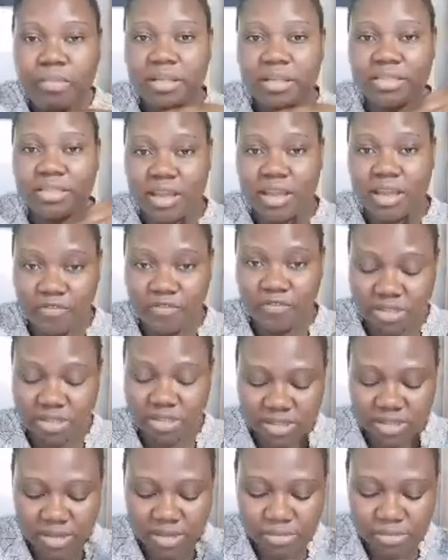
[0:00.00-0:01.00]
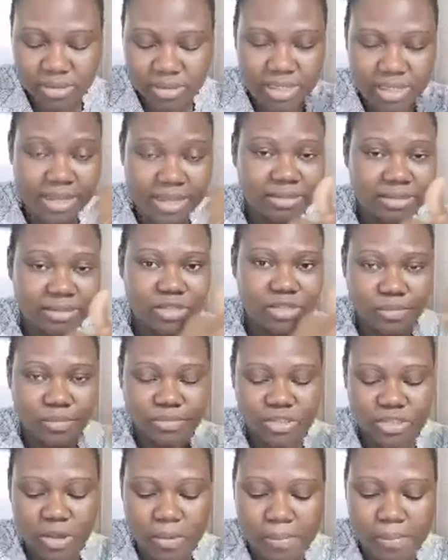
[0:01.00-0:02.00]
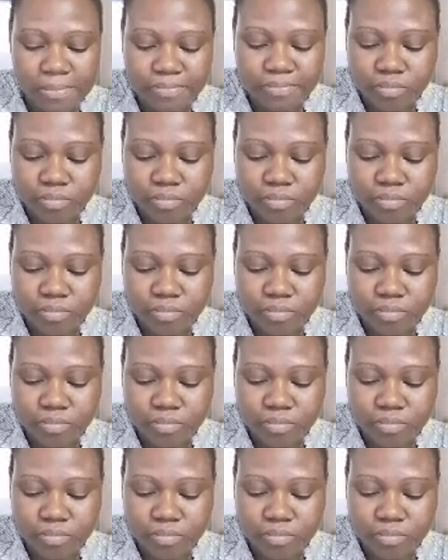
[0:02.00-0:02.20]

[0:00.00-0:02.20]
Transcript: Thank you for the 10 thumbs up.